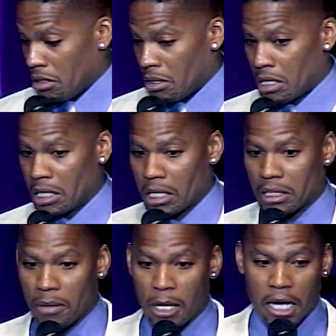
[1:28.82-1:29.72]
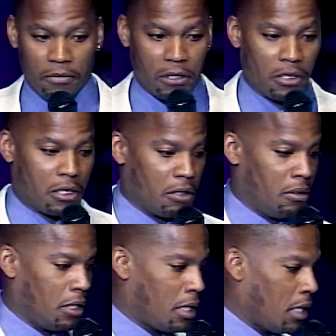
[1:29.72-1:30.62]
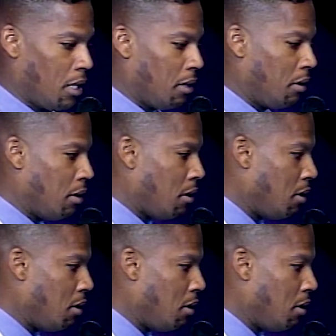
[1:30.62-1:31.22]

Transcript: I guess I'm gonna have to suck your dick, ain't I? Yeah.